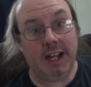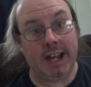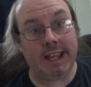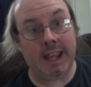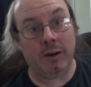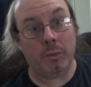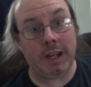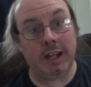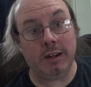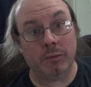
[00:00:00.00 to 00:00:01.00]
I can't
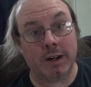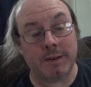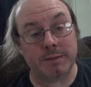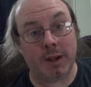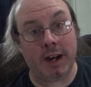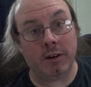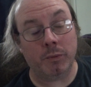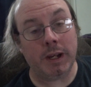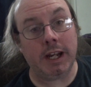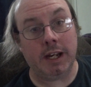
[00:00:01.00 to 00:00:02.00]
weed eat what I was planning on
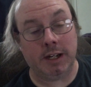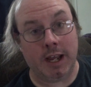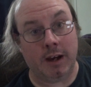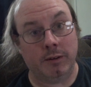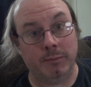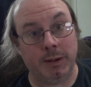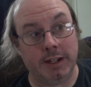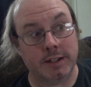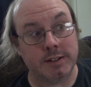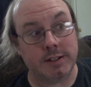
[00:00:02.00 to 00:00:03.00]
weed eating now
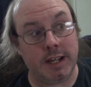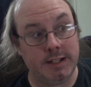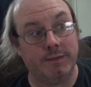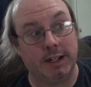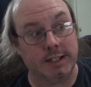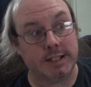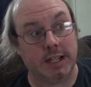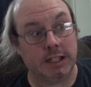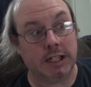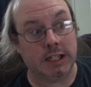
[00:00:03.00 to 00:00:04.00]
because he's fucking
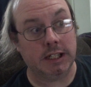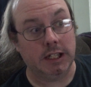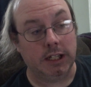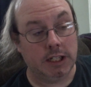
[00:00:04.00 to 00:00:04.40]
sitting there.